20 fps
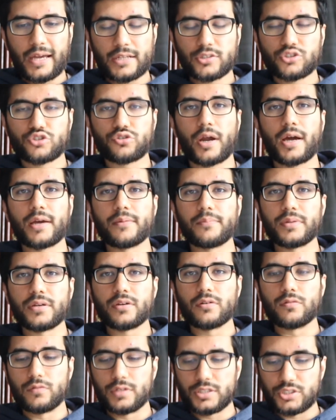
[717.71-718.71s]
try and be
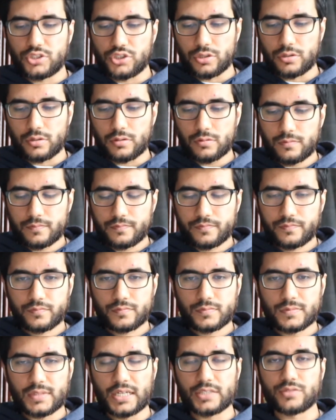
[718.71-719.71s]
original.
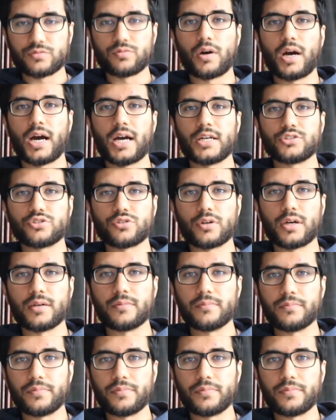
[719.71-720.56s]
That's what I try and